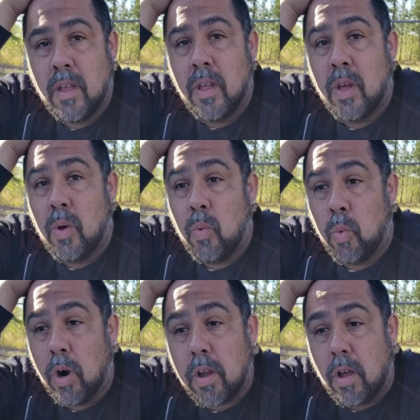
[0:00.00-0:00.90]
work
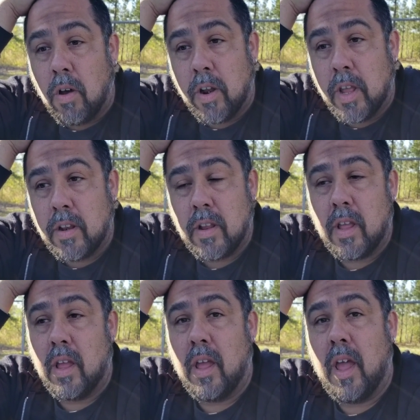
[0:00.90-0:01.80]
on it,
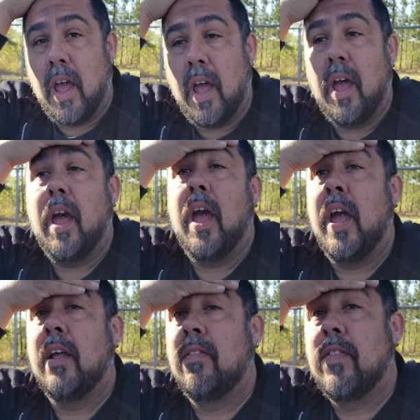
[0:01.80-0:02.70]

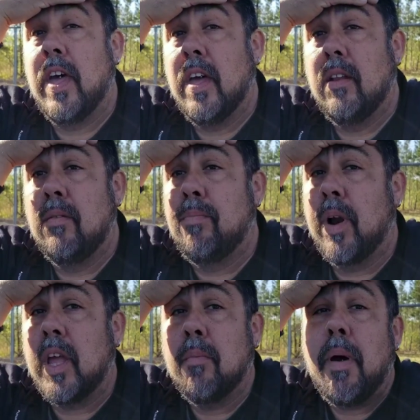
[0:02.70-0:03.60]
and then bring it
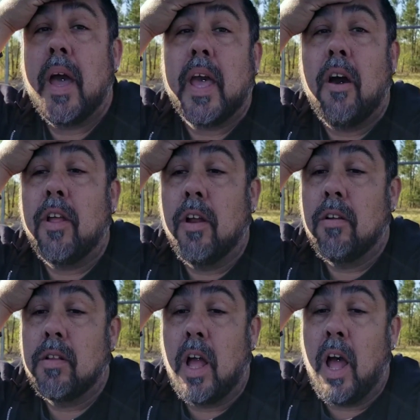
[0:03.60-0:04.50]
back out here,
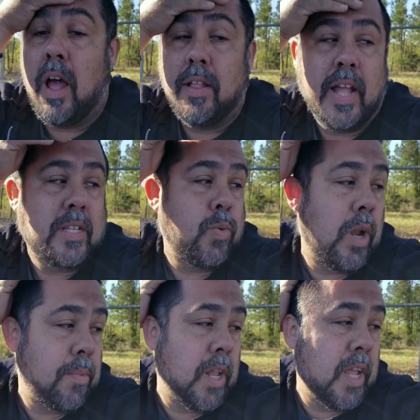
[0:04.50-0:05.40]
that's what I'm
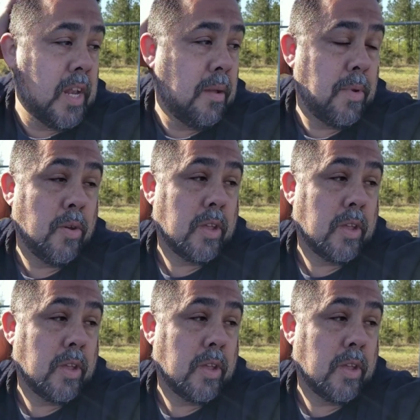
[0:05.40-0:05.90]
gonna end up doing.